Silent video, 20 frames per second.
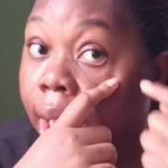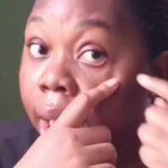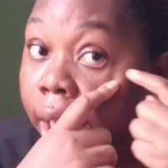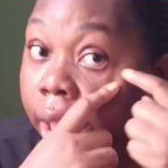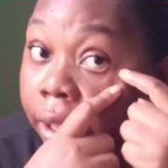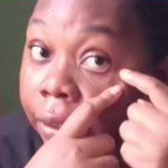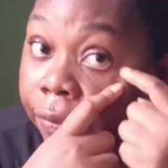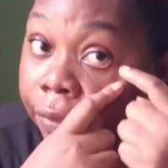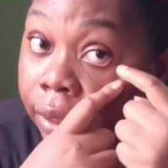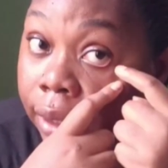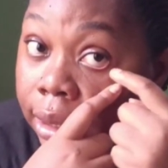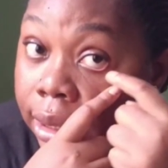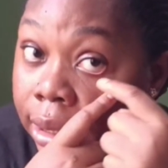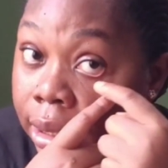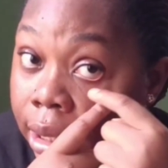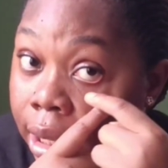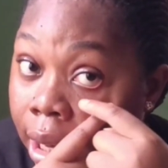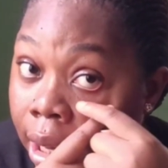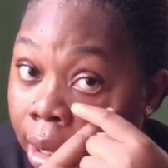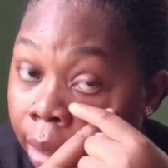and if
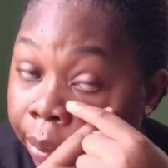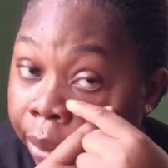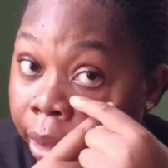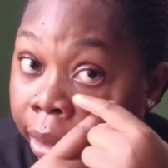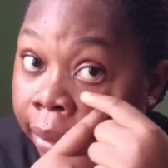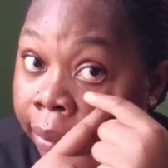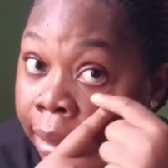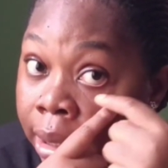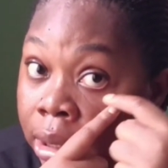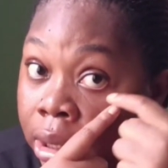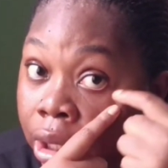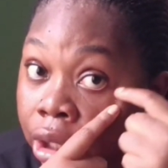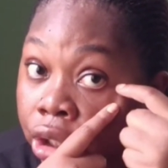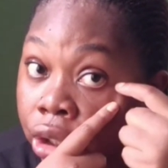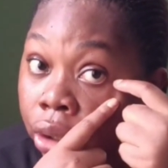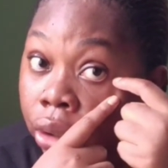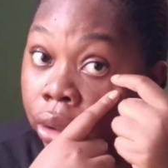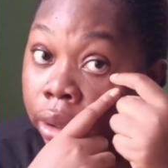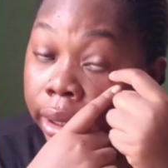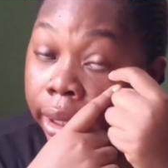the
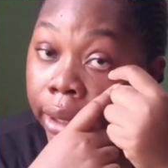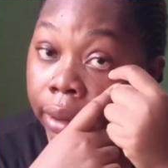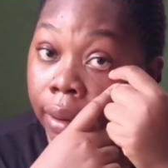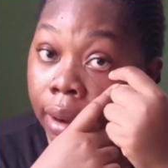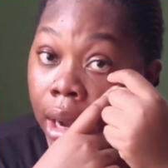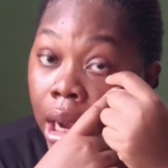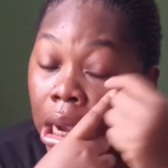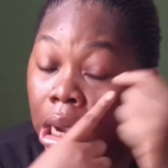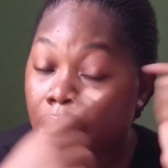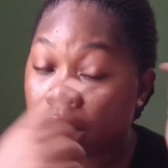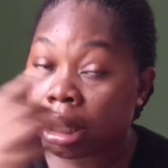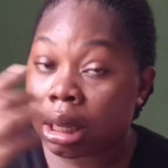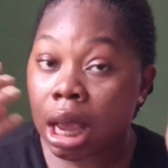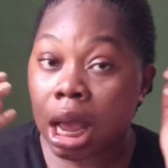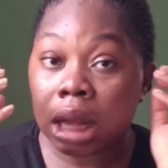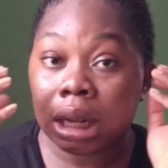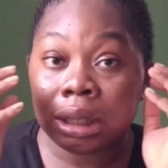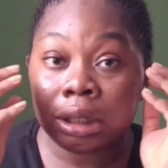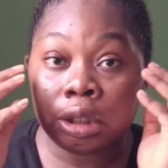pigmentation under your eye